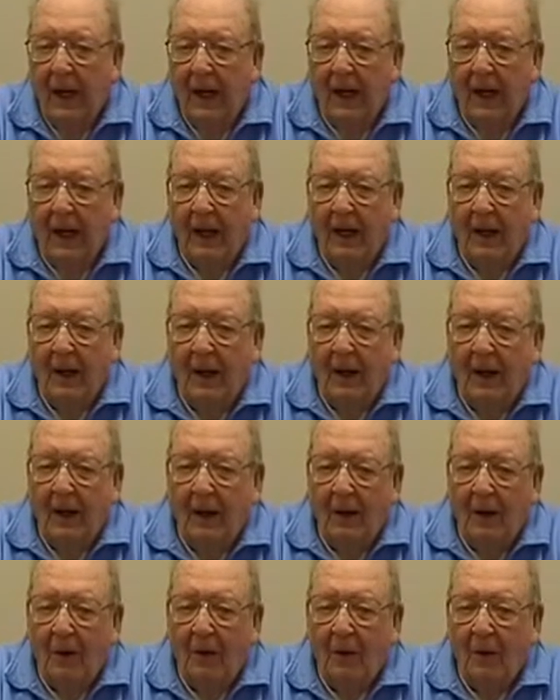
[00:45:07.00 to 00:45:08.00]
And
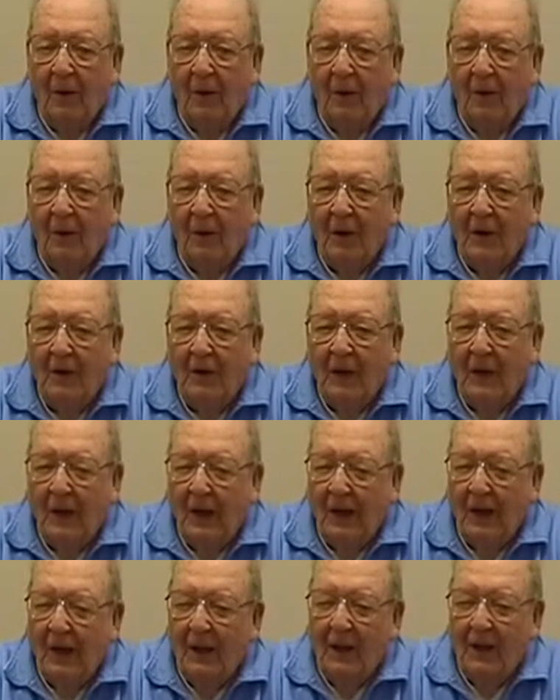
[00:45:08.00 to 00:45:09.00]
what they
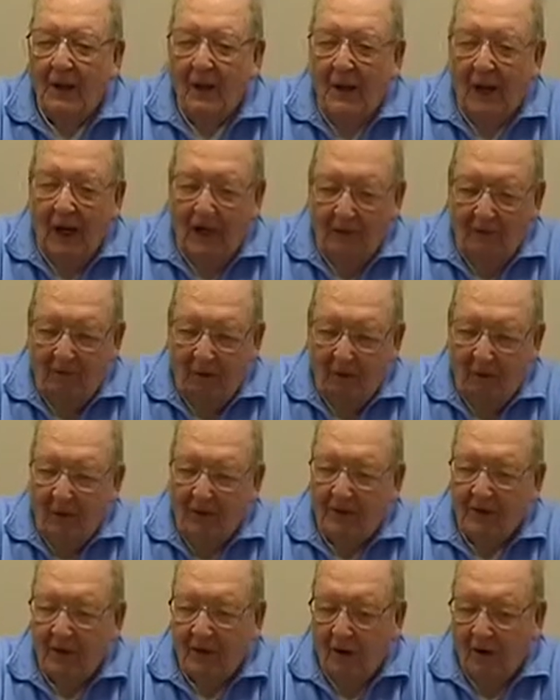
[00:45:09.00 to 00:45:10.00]
did, the Navy,
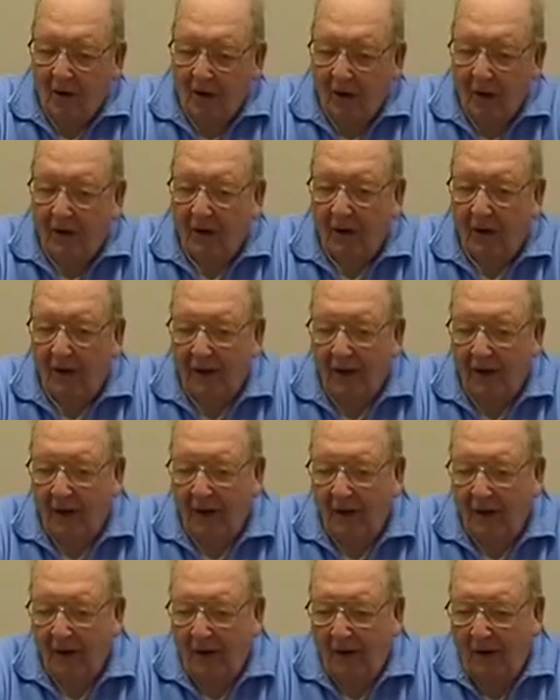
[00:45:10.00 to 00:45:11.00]
bless their heart,
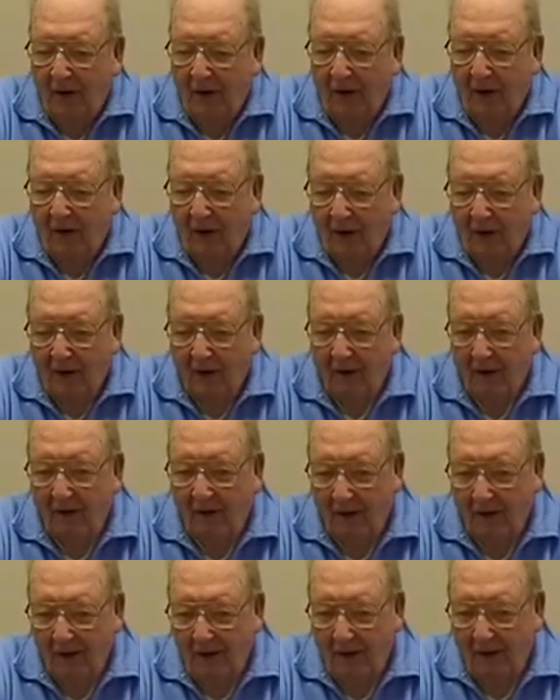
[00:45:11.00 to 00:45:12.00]
and and all their
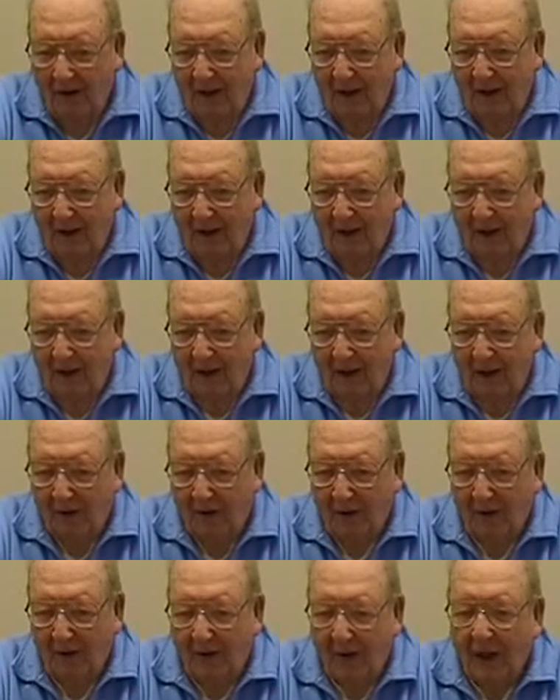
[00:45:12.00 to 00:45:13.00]
uh,
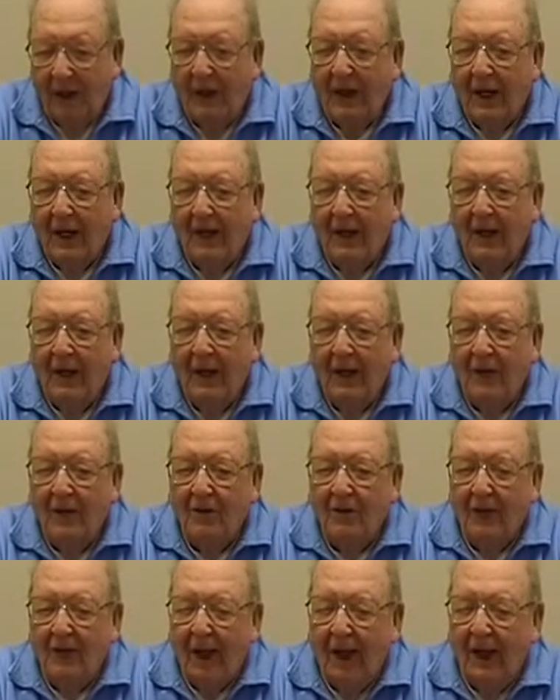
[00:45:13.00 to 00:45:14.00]
good thinking, they
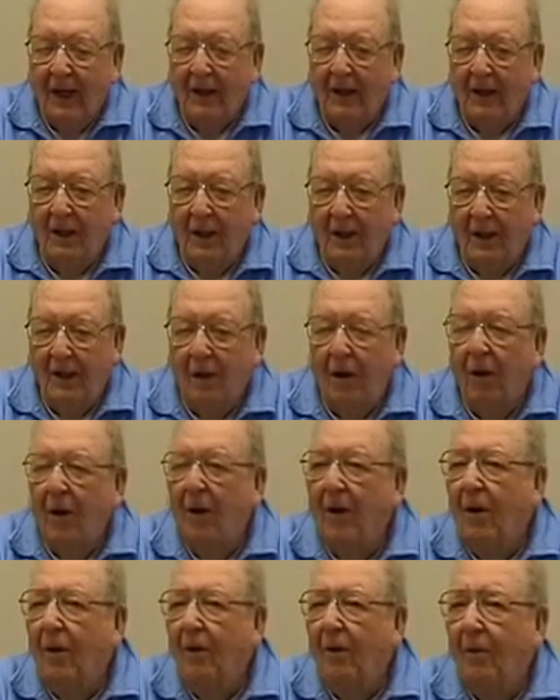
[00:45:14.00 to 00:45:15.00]
decided that
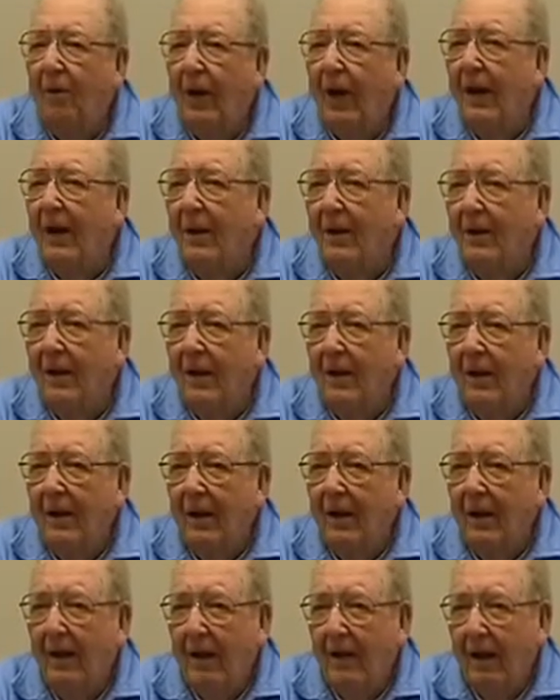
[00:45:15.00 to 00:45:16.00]
all rated
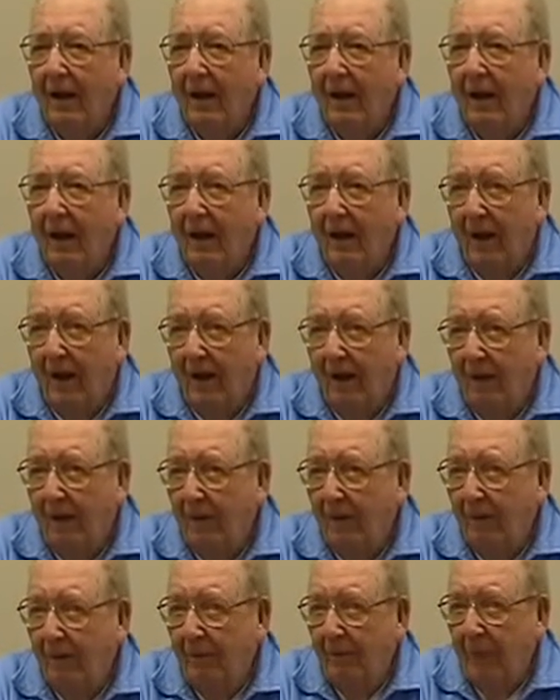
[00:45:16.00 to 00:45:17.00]
uh,
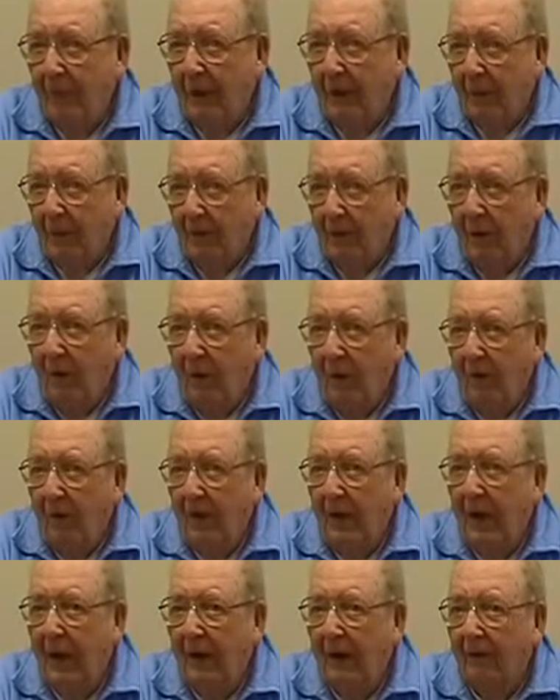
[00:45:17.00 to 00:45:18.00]
people
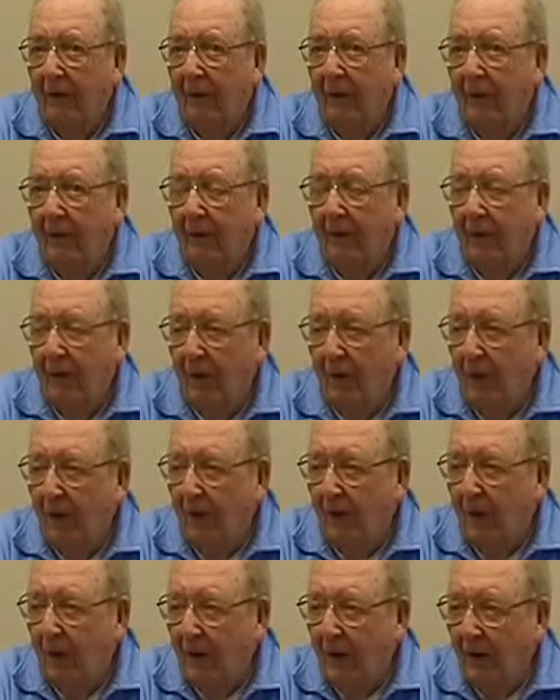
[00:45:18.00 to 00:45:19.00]
would have to
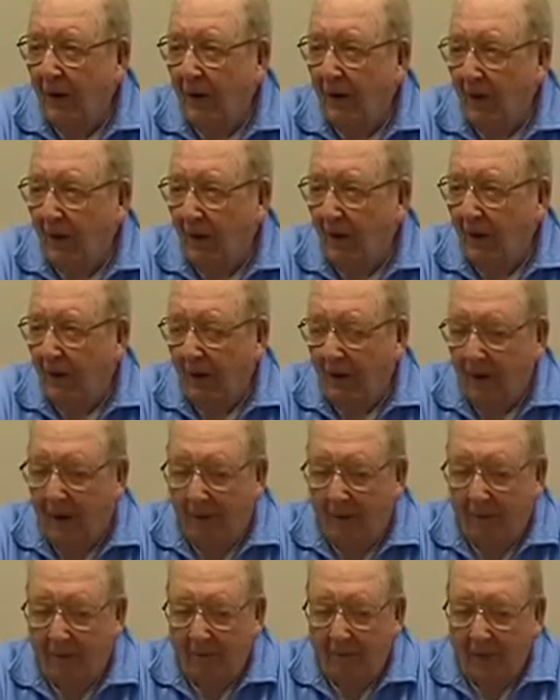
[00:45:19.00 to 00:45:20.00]
go on
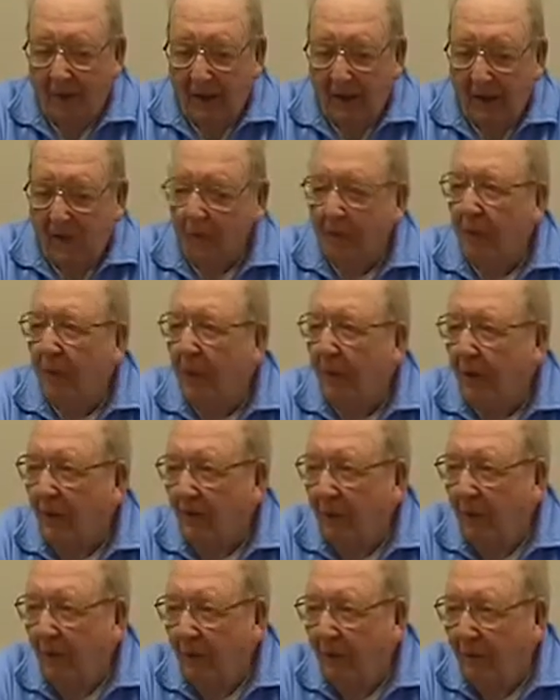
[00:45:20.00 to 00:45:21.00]
uh, shore
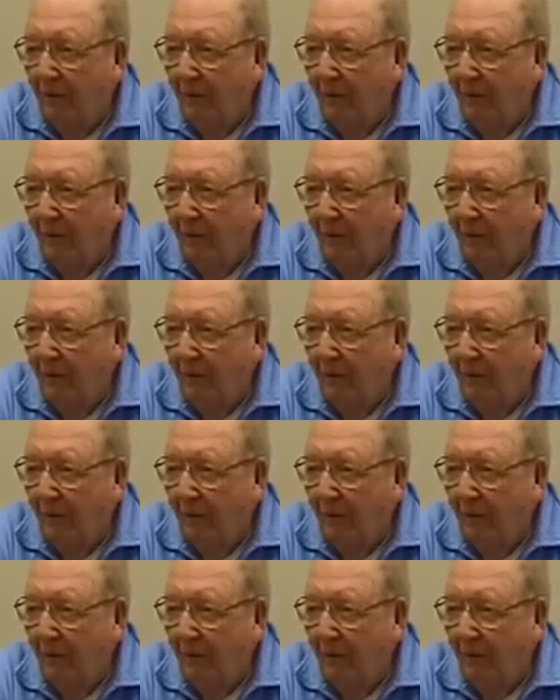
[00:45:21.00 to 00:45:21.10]
patrol.